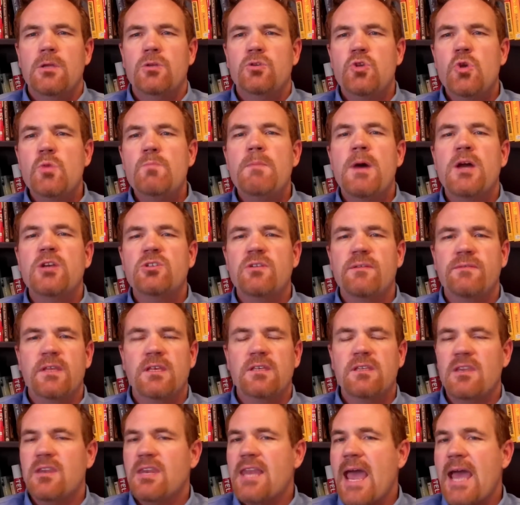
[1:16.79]
Too much of
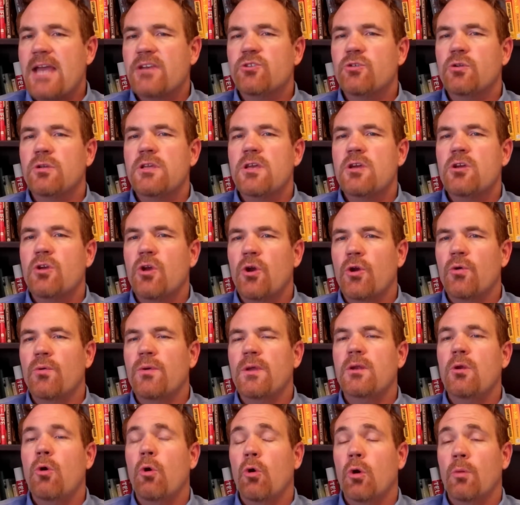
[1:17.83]
this naturally
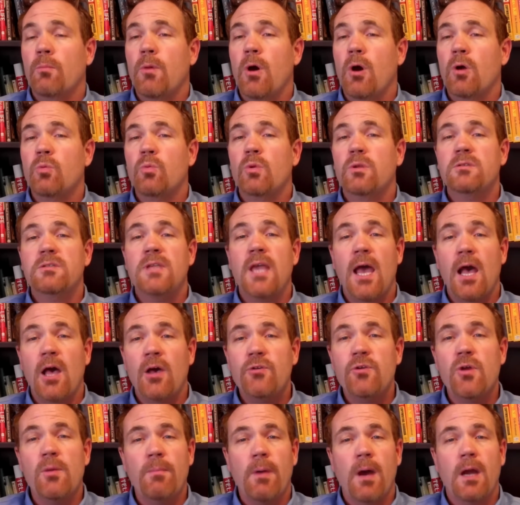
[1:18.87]
occurring hormone will tell
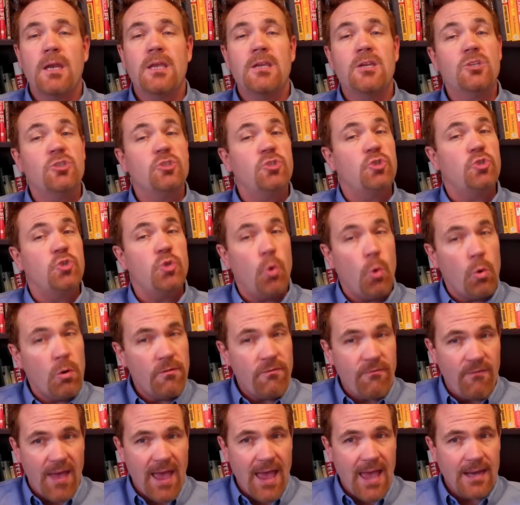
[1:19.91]
your body to store
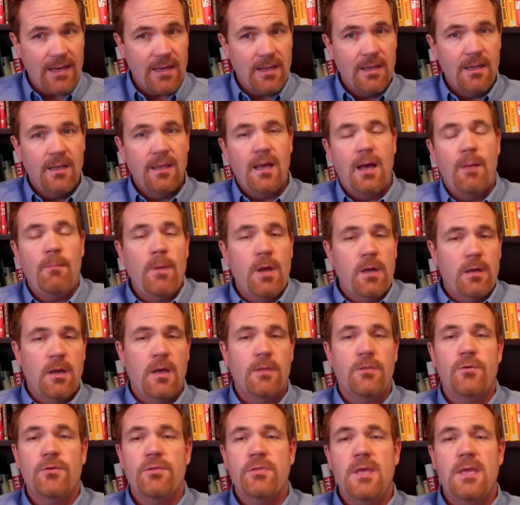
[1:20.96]
fat, among
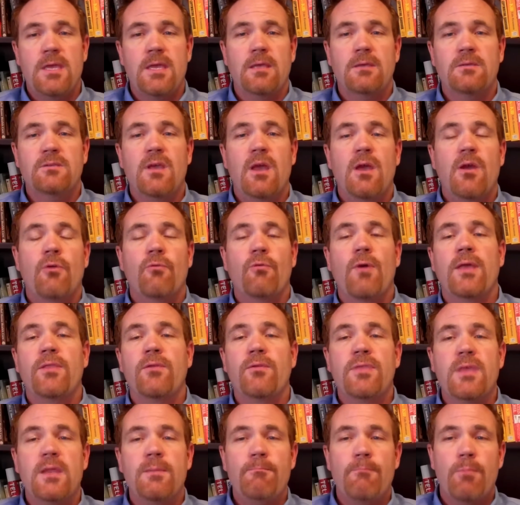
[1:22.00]
other things, rather
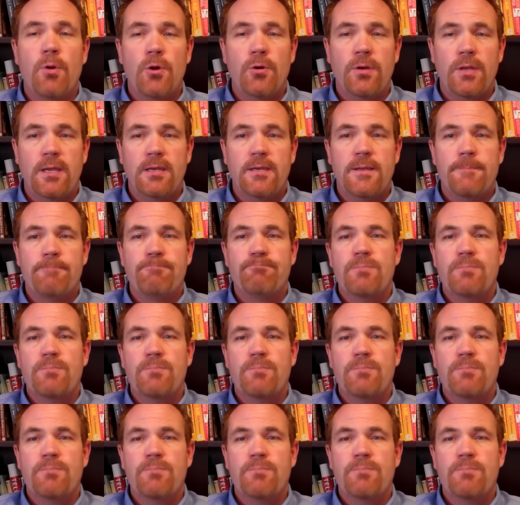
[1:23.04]
than burn it.